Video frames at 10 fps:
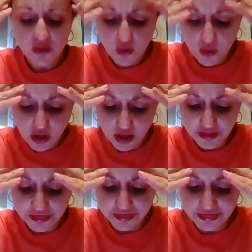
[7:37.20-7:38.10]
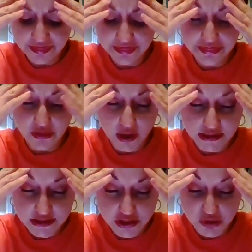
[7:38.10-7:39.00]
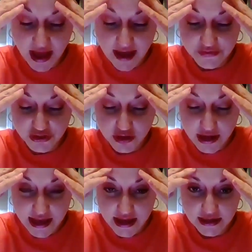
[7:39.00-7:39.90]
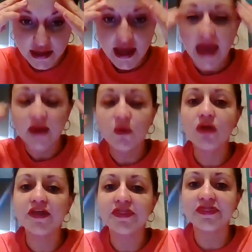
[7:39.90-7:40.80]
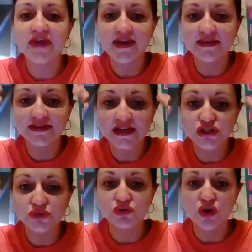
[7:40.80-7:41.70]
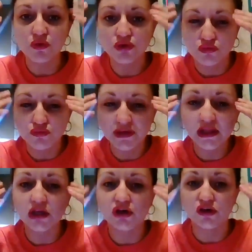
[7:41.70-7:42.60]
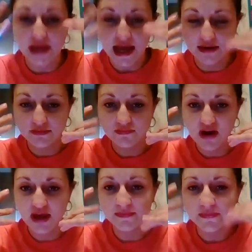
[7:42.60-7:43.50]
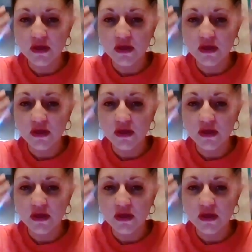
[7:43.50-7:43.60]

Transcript: all the thoughts that you have in your head and all the things that you know you're really good at, right?